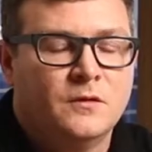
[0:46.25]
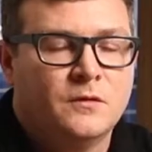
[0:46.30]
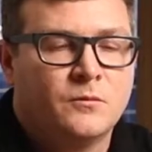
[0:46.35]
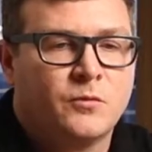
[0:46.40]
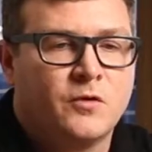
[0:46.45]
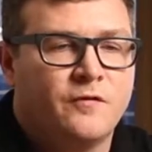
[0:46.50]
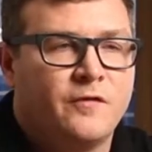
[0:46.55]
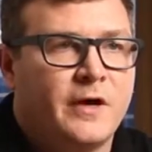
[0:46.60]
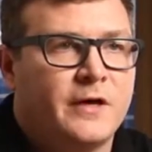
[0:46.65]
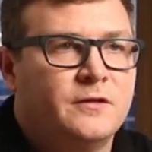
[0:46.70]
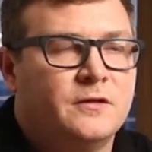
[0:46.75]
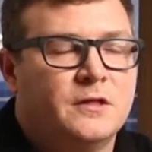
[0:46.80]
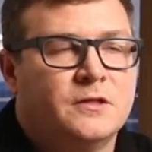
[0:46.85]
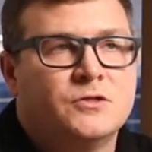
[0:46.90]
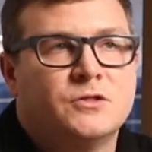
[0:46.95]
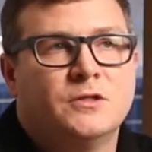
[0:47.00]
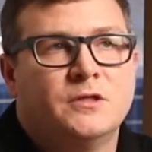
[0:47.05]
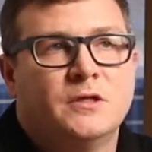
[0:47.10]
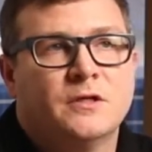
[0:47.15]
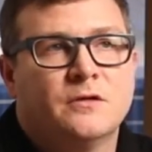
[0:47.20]
provide the
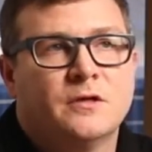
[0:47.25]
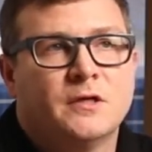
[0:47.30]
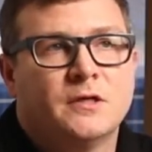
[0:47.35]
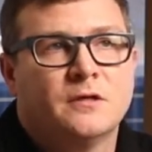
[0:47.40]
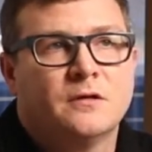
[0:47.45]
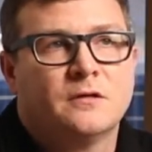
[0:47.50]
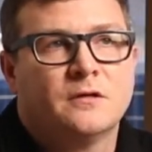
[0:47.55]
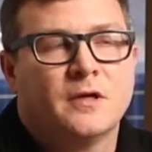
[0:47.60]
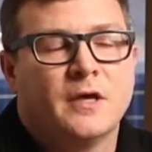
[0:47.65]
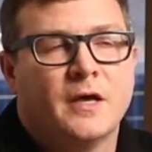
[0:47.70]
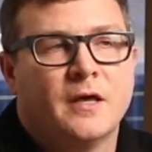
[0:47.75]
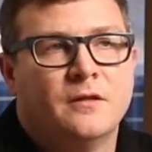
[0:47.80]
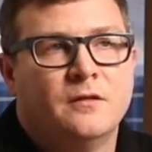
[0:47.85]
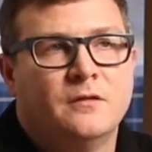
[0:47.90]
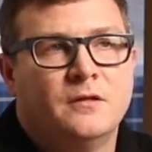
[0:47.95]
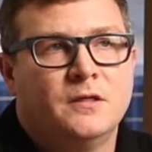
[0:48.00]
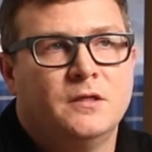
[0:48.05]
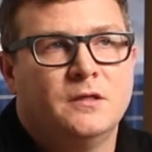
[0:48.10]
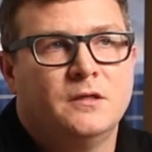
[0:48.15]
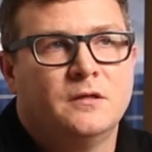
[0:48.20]
engineering
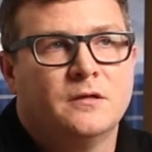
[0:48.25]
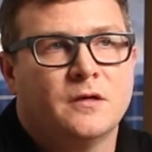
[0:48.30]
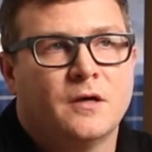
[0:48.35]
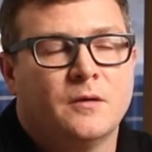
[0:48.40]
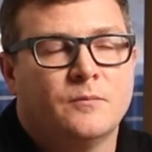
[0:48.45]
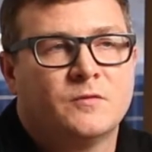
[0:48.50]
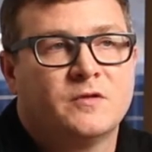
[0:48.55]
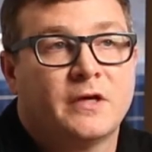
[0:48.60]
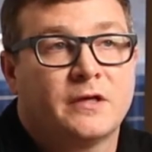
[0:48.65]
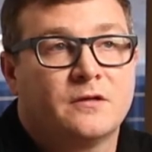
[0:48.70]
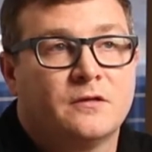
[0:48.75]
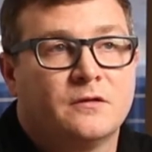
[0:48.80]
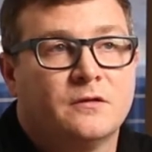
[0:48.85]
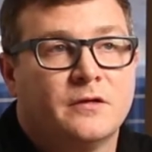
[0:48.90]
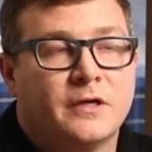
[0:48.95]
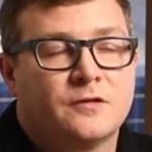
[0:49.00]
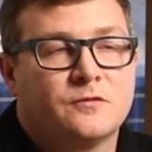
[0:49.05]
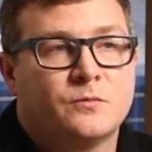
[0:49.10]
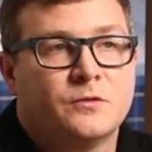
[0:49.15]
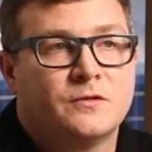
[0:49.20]
and the
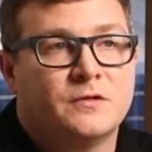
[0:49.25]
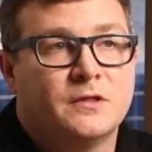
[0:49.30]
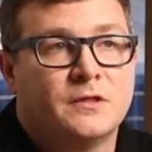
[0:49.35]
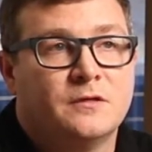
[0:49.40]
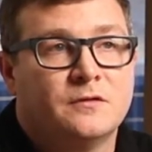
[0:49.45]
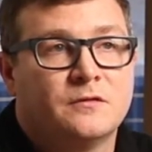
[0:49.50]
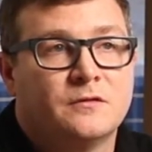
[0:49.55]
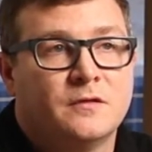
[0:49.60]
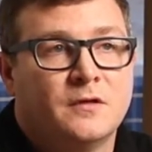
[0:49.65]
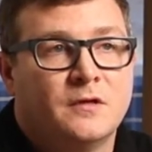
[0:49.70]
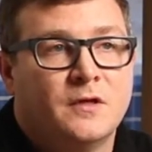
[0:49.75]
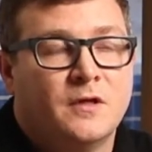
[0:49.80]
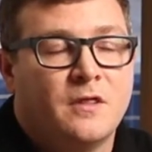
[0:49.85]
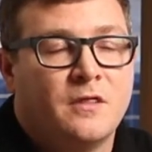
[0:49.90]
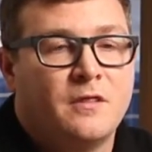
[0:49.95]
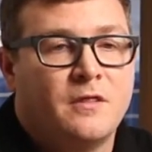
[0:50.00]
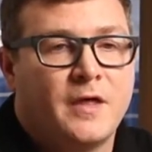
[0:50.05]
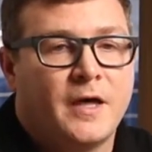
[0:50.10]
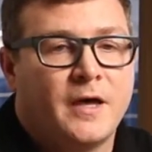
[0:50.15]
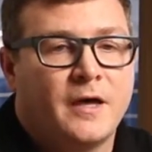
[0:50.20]
technical expertise
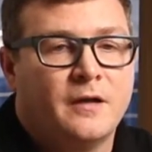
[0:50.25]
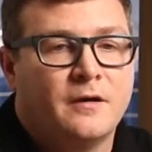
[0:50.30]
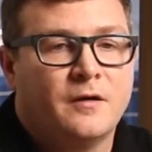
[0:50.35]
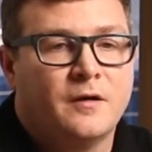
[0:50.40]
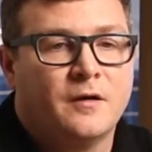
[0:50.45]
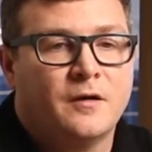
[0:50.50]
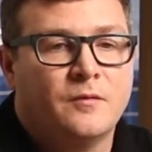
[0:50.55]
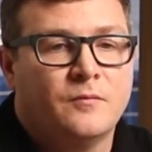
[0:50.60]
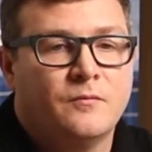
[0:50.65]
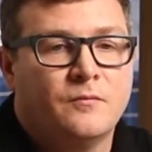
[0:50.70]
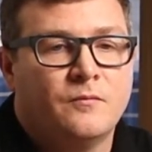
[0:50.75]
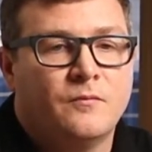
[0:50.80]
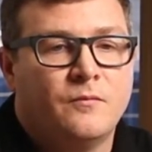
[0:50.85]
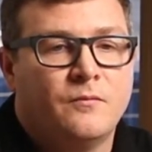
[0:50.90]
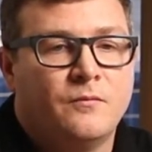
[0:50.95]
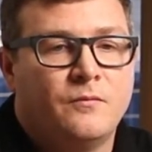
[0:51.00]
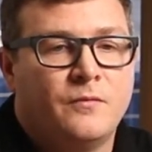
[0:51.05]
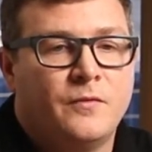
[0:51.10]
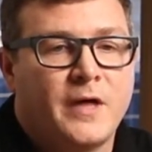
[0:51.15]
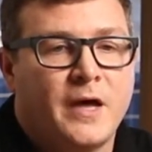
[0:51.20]

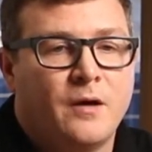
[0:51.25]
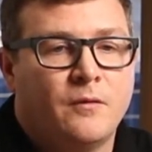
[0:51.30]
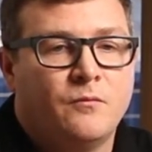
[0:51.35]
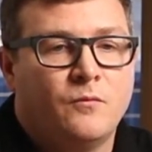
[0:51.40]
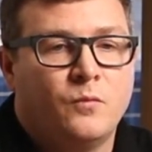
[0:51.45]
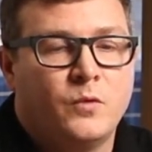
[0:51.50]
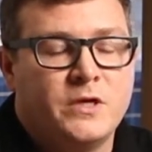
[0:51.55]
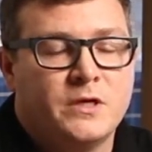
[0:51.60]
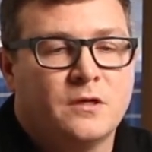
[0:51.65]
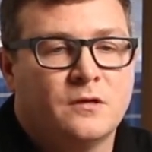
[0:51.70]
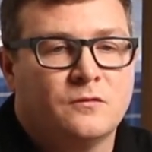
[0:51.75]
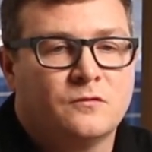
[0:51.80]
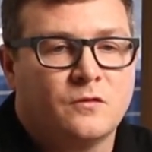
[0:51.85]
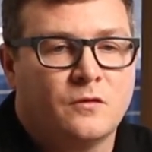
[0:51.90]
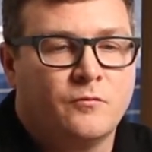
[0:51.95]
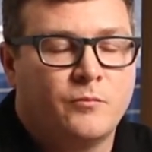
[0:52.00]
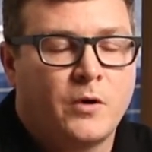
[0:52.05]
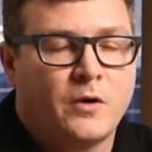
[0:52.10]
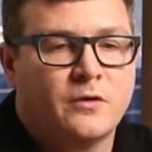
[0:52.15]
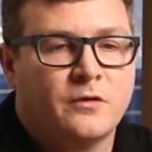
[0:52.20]
that we can
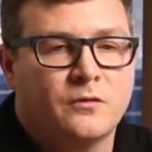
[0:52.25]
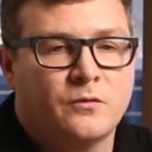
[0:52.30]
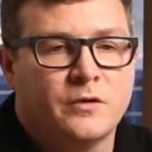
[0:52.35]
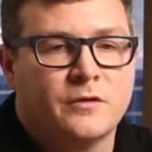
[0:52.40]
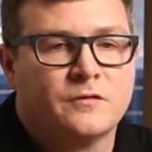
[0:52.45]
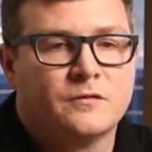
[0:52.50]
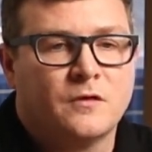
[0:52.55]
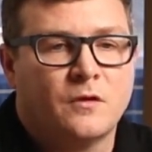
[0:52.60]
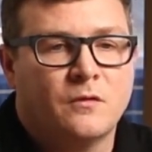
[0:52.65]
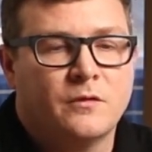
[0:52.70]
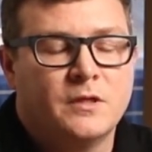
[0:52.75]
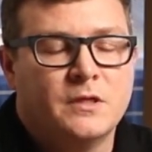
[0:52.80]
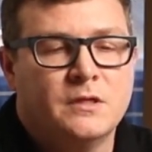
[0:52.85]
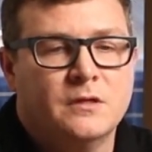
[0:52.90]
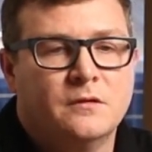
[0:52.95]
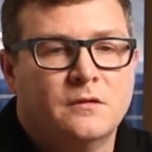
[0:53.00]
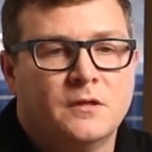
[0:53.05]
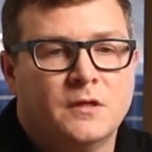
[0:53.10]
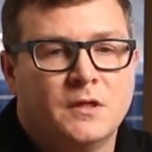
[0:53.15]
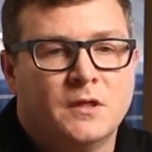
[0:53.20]
sort of partner with. So
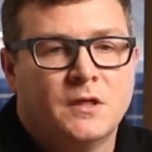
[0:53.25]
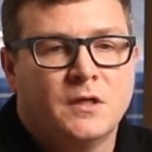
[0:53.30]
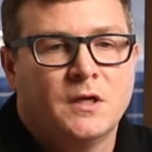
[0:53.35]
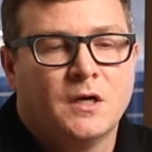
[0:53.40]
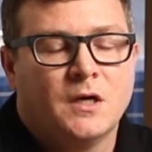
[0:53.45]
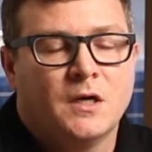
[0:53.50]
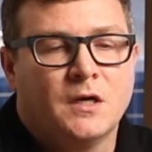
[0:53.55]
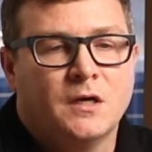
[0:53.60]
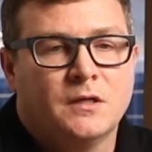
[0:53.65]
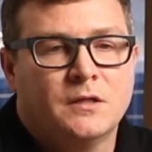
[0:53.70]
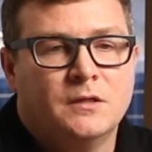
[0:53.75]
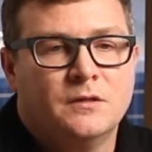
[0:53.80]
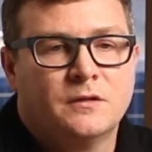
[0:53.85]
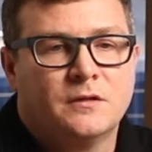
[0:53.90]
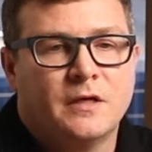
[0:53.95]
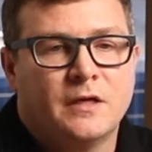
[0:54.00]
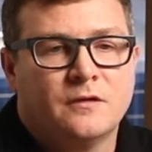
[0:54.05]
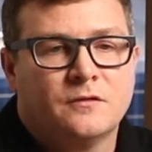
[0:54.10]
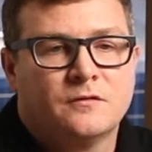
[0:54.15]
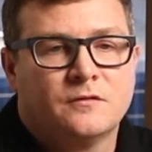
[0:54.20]
in
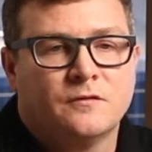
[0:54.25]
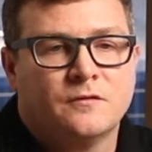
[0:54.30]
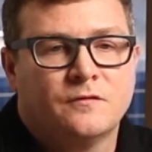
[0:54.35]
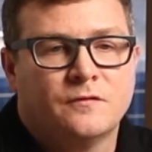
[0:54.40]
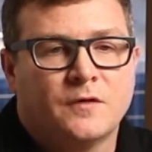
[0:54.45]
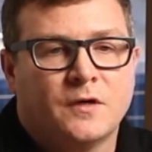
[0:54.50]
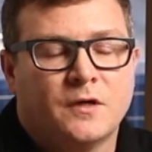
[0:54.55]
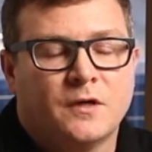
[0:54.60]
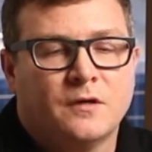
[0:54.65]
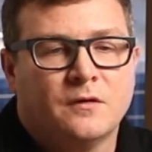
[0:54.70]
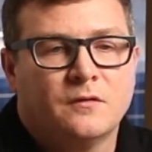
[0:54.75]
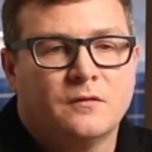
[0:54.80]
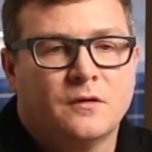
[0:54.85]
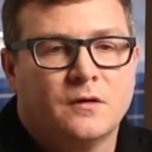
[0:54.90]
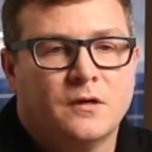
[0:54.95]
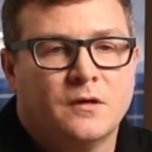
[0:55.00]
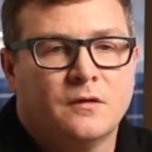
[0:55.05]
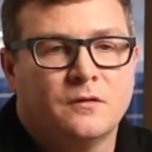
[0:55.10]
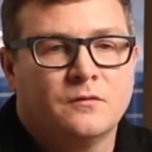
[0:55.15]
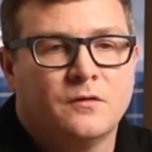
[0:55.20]
the case of
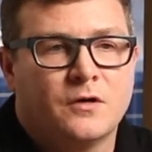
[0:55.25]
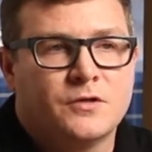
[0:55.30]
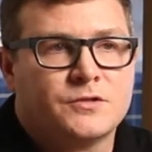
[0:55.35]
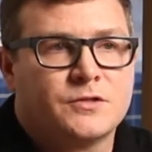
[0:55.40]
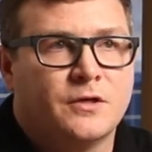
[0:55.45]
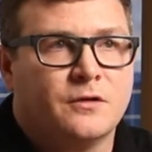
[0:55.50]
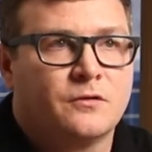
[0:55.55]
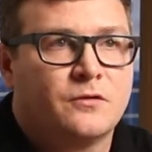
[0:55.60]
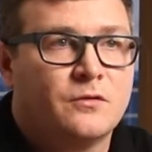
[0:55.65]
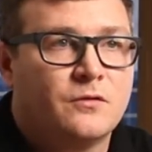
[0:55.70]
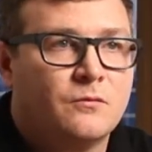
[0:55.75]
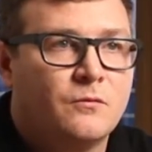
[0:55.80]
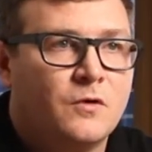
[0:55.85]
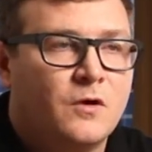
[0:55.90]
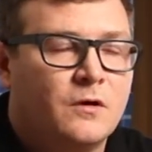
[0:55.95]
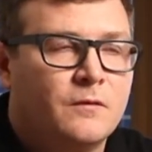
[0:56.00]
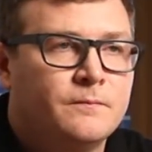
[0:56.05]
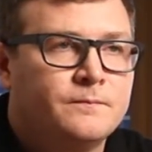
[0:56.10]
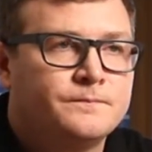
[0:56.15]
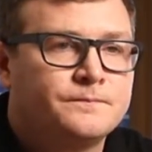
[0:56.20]
a large-scale curtain
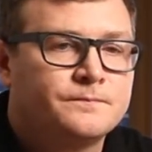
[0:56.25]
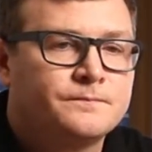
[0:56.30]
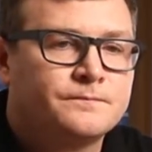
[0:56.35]
wall,